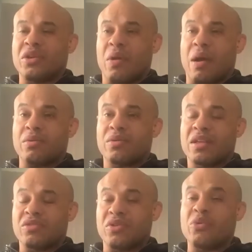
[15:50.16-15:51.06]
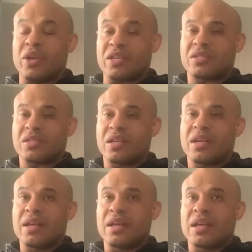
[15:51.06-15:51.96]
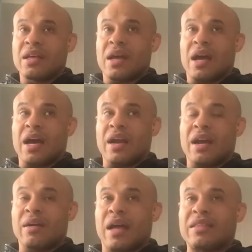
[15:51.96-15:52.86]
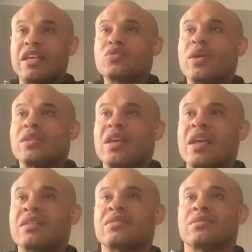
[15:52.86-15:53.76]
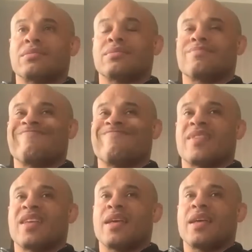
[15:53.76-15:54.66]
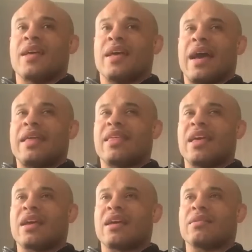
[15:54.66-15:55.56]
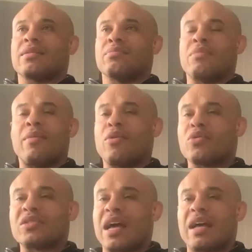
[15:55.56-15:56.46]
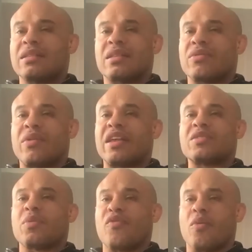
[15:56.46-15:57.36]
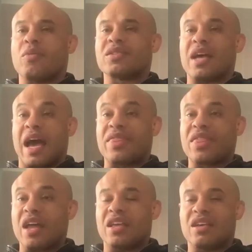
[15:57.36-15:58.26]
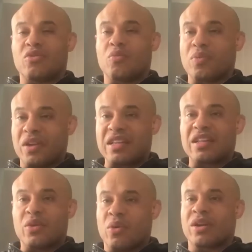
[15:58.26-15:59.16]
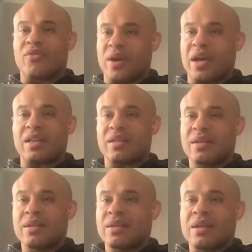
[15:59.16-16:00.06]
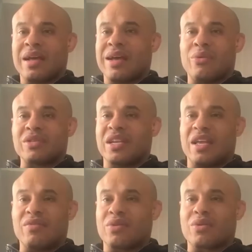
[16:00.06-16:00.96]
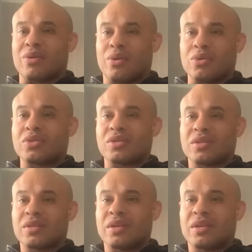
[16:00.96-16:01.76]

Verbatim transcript: rounds, 3 weeks, and that's one thing. I think maybe it was not the greatest performance. I thought he completely won the fight. It wasn't even close,